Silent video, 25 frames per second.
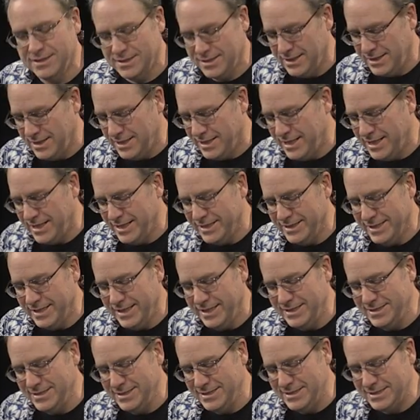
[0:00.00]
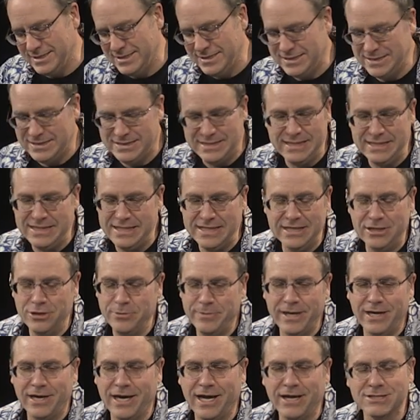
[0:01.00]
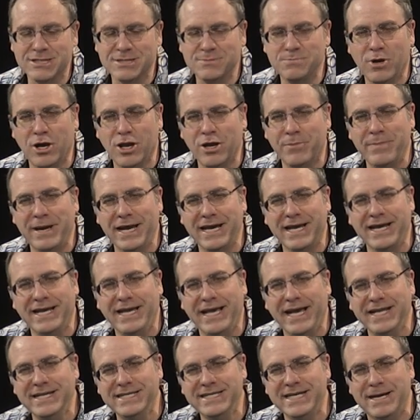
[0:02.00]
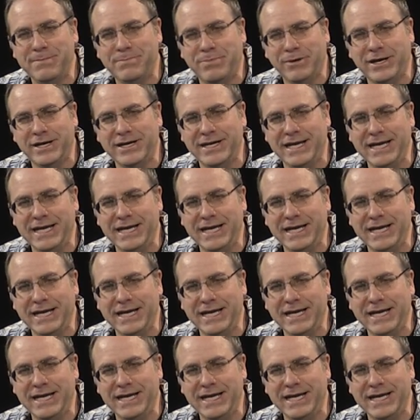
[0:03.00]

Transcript: and then no matter how small a bag of candy I bought,